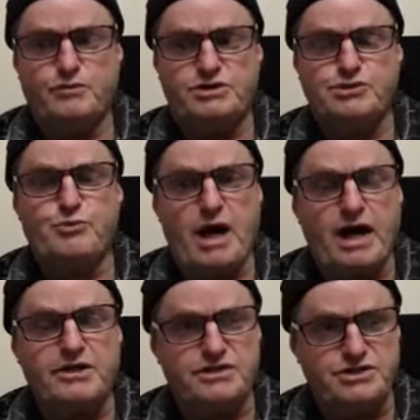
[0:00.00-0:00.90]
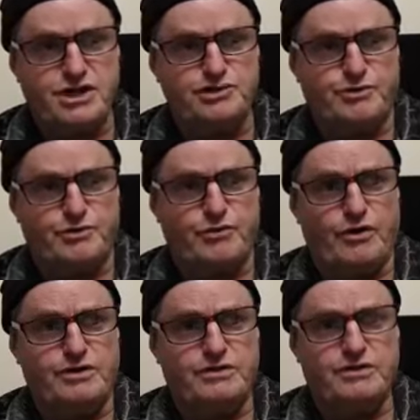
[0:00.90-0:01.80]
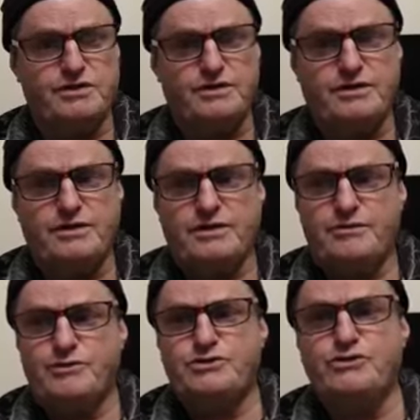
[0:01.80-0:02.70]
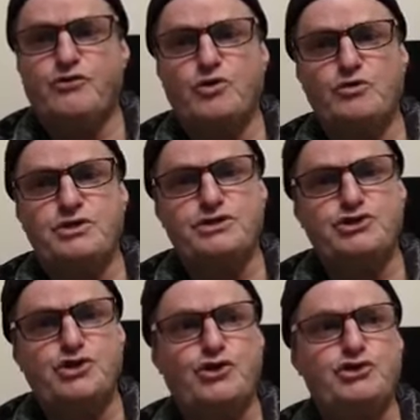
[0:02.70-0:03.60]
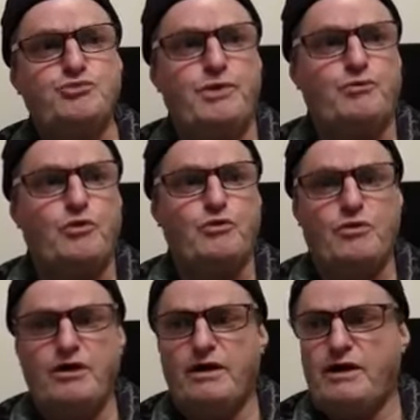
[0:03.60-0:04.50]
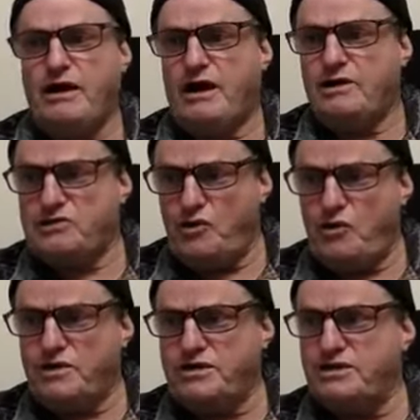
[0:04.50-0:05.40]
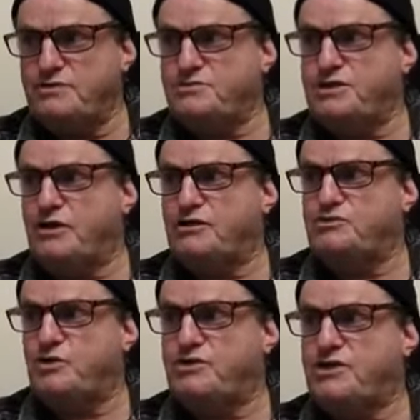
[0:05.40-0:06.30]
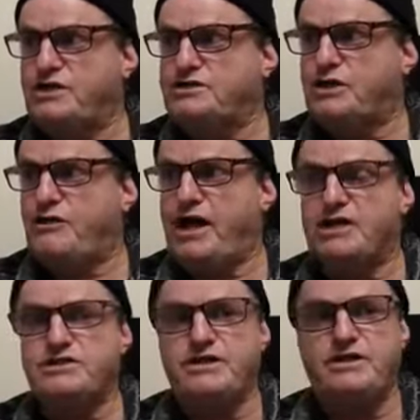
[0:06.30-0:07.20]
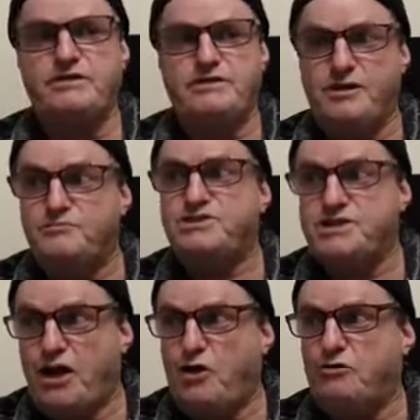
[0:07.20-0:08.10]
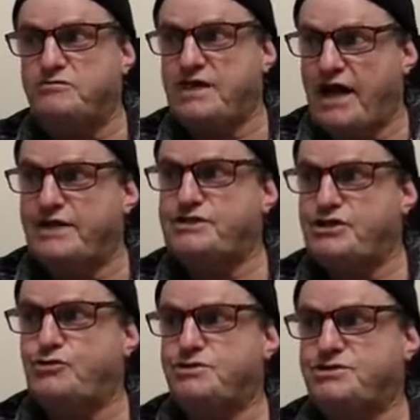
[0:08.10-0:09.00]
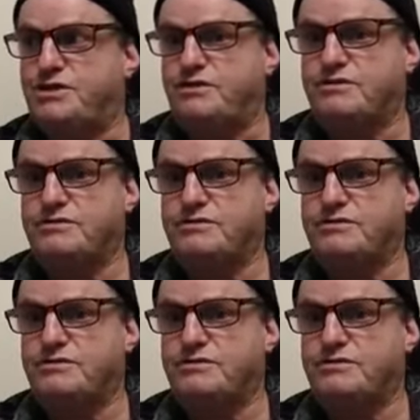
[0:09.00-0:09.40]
which is part of the judgment, right? But you've got all these church people aligning themselves with things that are actually themselves anti Christian.